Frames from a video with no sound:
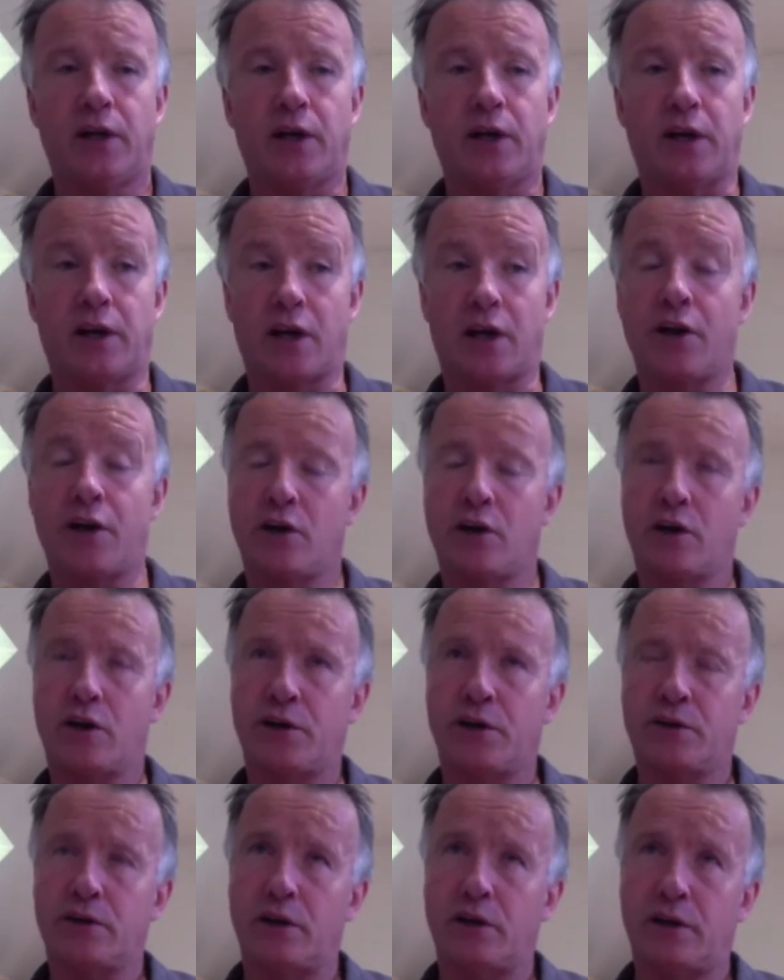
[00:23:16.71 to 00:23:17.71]

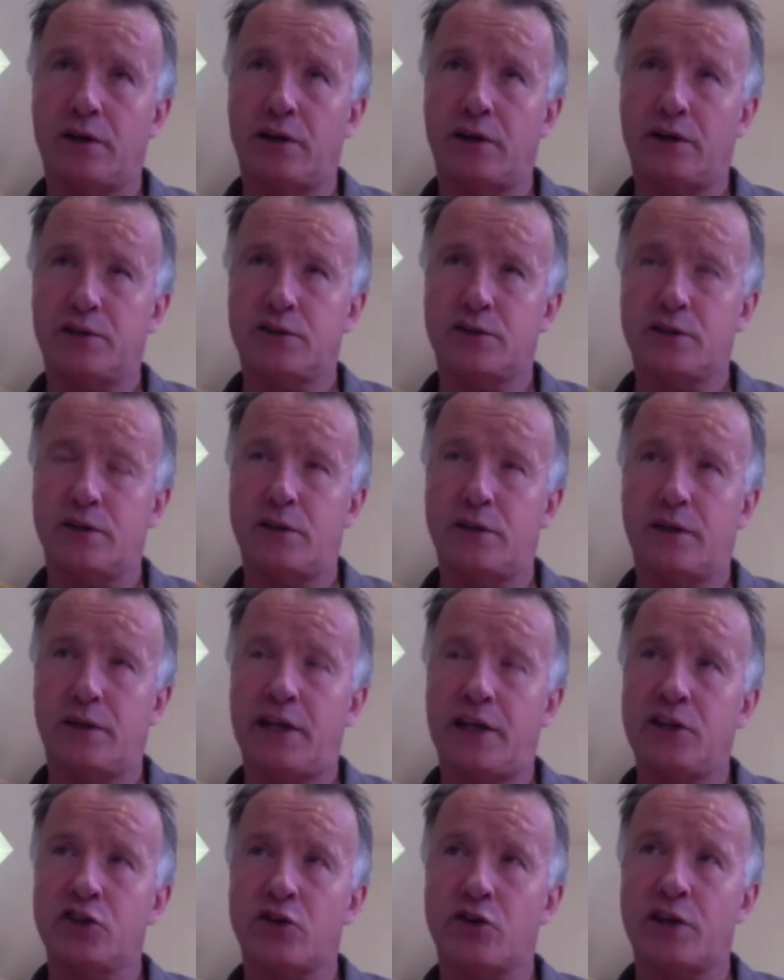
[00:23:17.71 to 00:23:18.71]
And
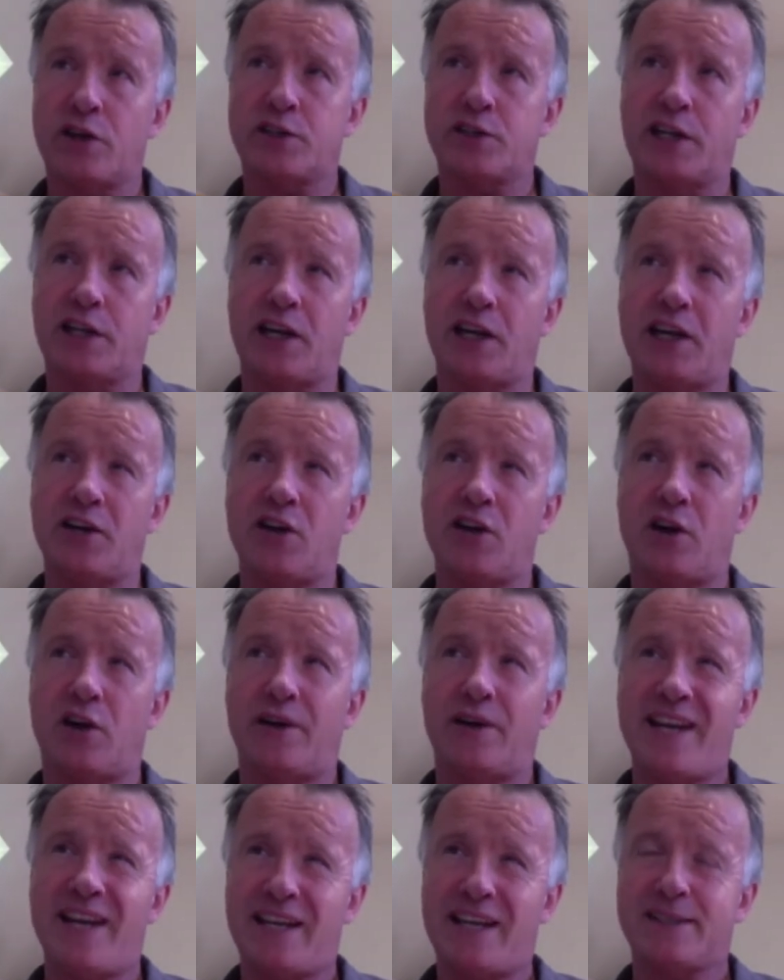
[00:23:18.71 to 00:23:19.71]
interestingly, not
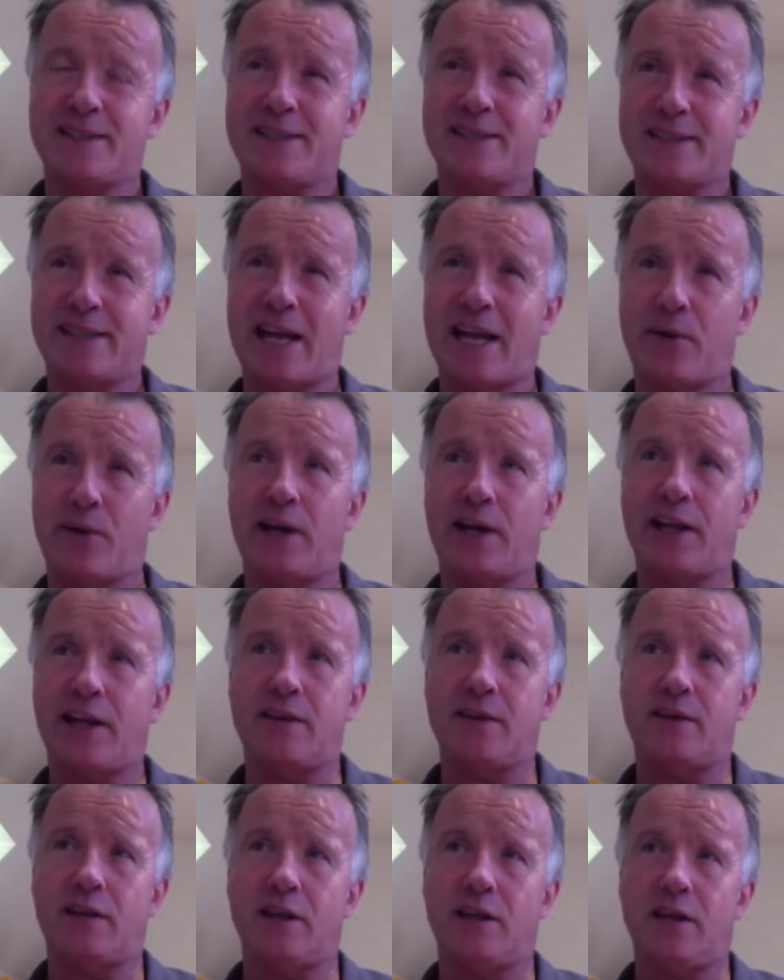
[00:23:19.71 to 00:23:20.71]
necessarily
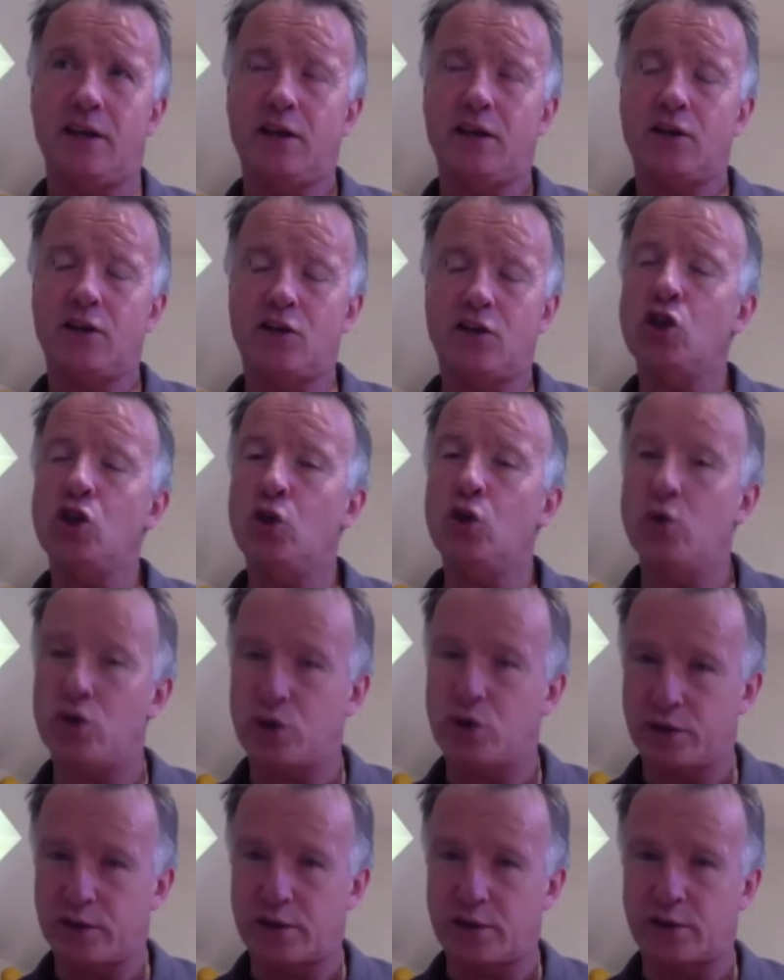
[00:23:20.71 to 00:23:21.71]
the
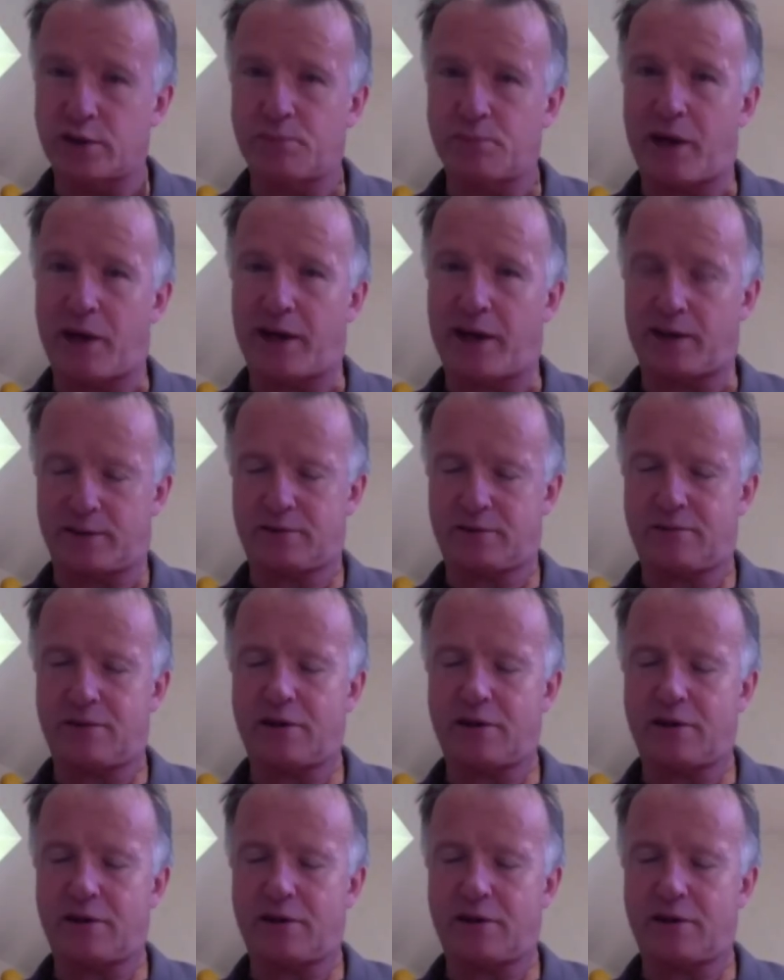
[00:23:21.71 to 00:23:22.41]
usual suspects.